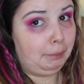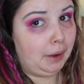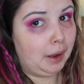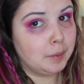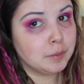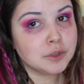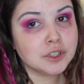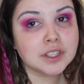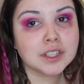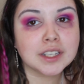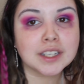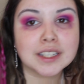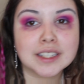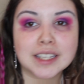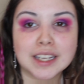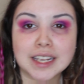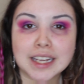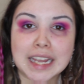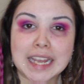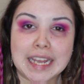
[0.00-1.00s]
I'm just gonna
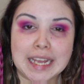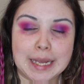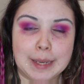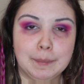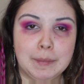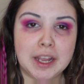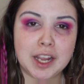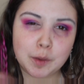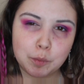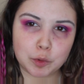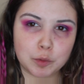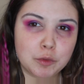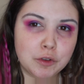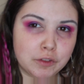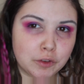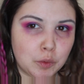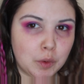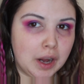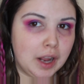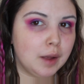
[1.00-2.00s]
take a makeup
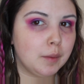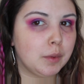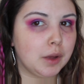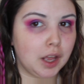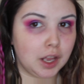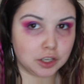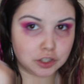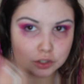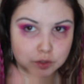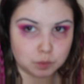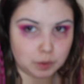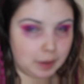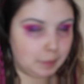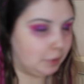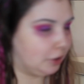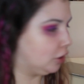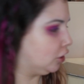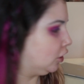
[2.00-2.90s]
remover wipe and just wipe